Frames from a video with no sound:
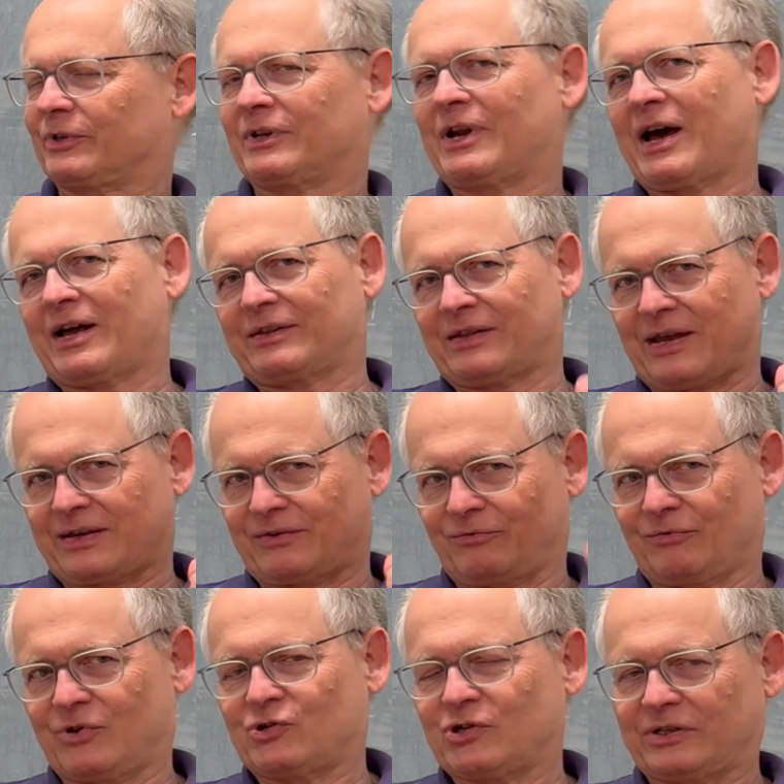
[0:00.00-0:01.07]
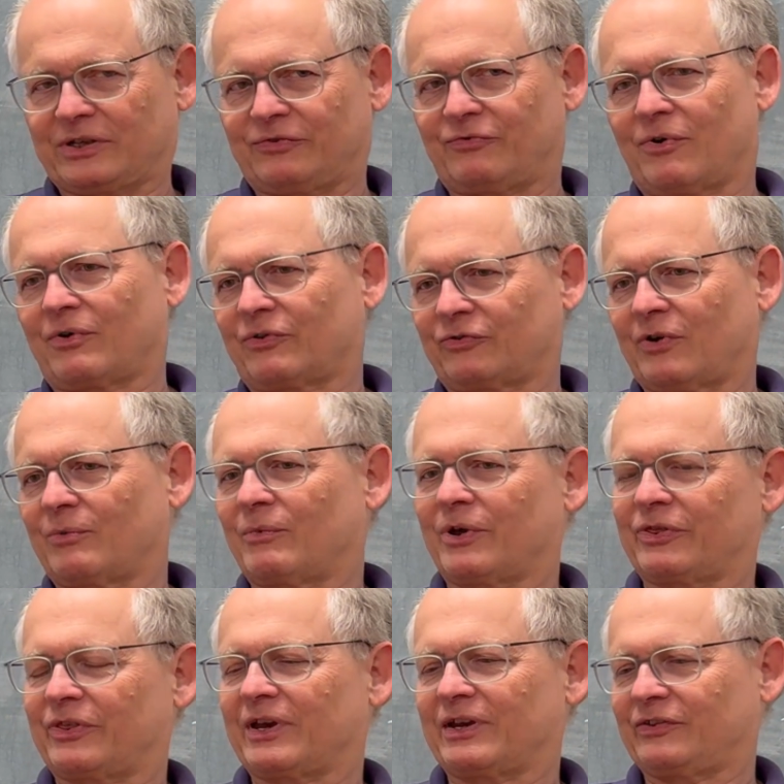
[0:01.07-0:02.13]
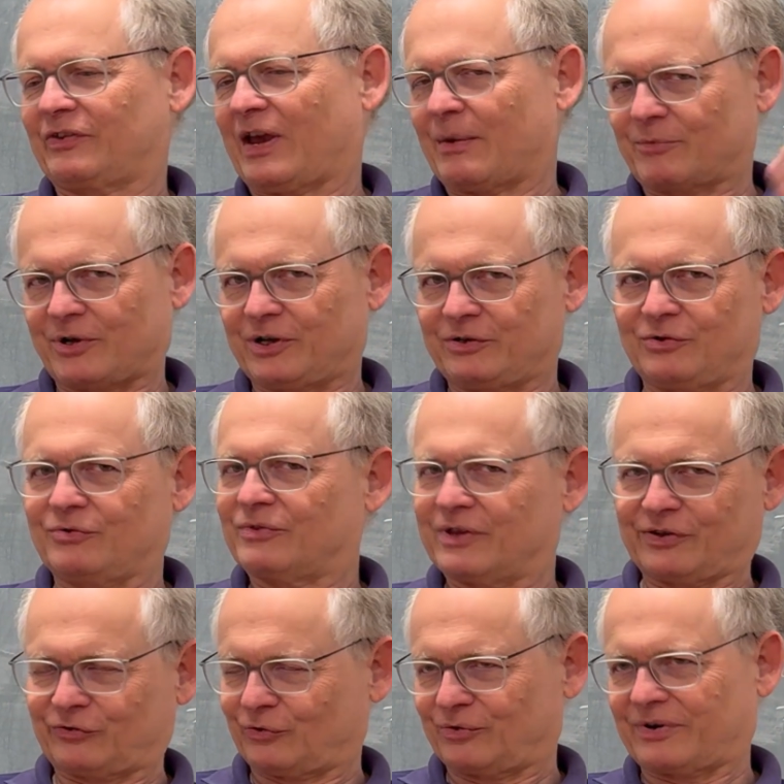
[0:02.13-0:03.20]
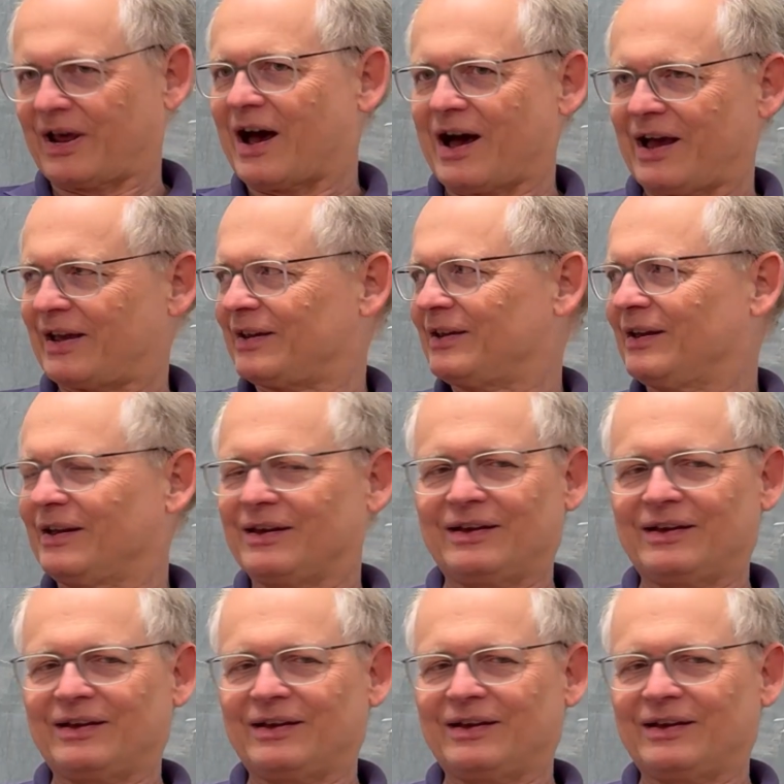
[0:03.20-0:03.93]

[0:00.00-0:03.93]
to not like rigidly focus on one thing and say I'm going to do this or die.